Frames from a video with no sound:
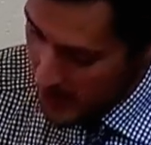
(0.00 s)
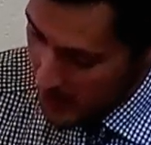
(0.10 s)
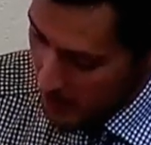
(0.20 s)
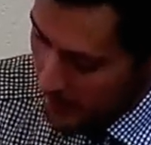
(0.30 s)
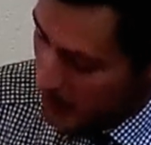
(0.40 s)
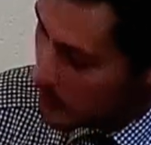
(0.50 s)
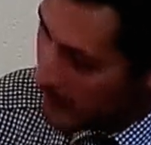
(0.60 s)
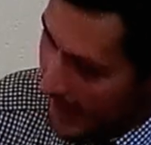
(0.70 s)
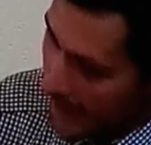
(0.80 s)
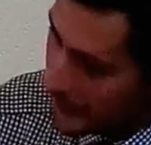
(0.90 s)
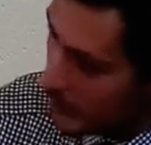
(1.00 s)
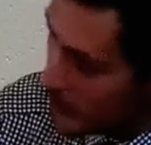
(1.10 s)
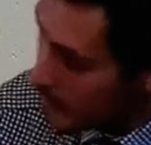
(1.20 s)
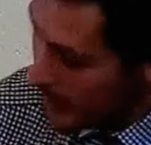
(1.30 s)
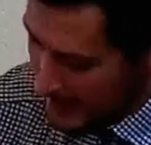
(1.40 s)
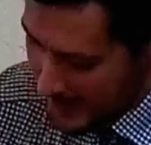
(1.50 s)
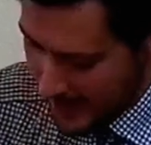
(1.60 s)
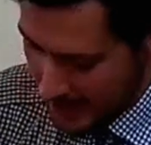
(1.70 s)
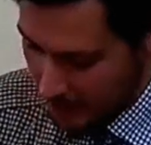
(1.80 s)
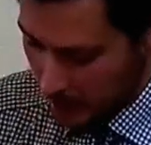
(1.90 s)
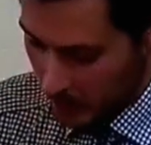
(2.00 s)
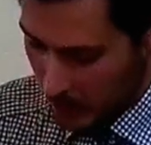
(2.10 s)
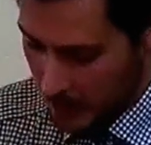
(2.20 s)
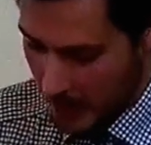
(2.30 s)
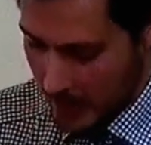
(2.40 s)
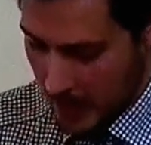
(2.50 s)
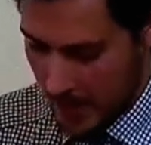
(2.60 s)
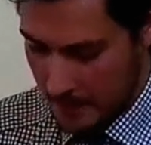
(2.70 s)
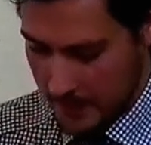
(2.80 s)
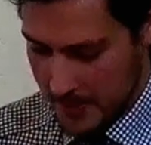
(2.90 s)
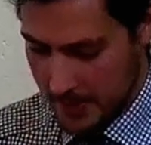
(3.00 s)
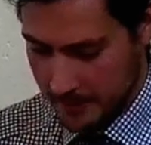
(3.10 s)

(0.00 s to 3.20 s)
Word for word: when the great and glorious day of the Lord comes.